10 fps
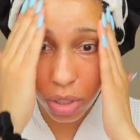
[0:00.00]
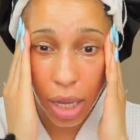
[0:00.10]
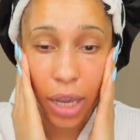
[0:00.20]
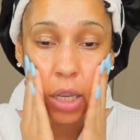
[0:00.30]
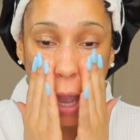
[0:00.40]

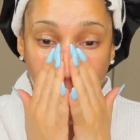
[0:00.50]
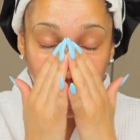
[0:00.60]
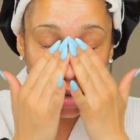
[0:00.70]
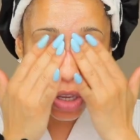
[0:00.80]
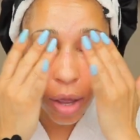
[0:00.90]
Like, I
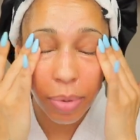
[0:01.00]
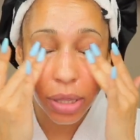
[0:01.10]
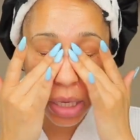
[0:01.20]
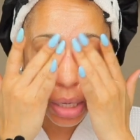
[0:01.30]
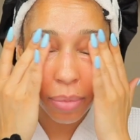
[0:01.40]
know y'all be
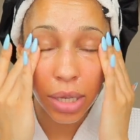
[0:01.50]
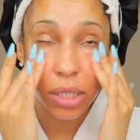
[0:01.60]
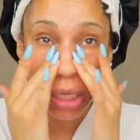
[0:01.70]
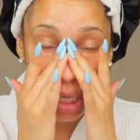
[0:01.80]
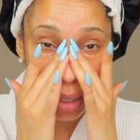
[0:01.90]
thinking my
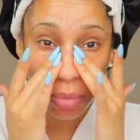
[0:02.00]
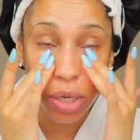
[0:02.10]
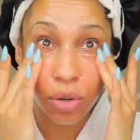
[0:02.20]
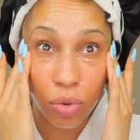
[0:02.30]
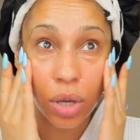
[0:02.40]
skin be
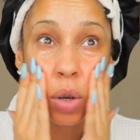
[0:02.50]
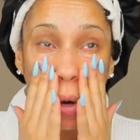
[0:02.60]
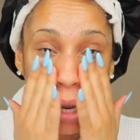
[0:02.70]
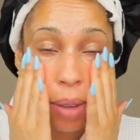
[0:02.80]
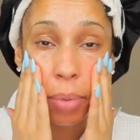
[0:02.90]
doing great,